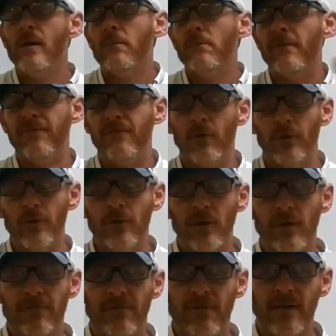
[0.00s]
Before you
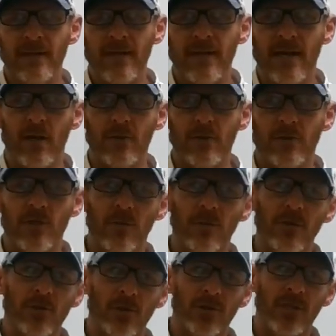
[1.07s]
get freaked out also when you
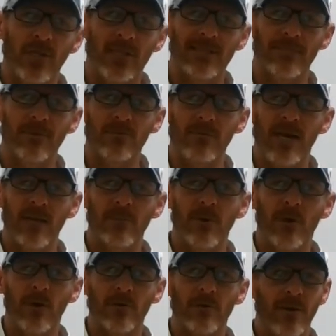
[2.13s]
start seeing some of those math
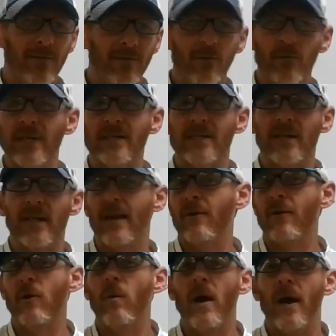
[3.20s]
parts, for whatever reason, I don't
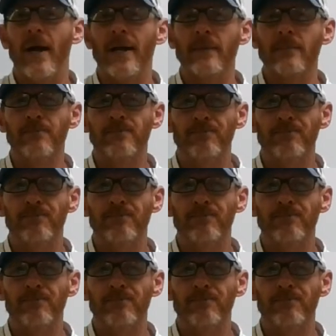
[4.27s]
know why,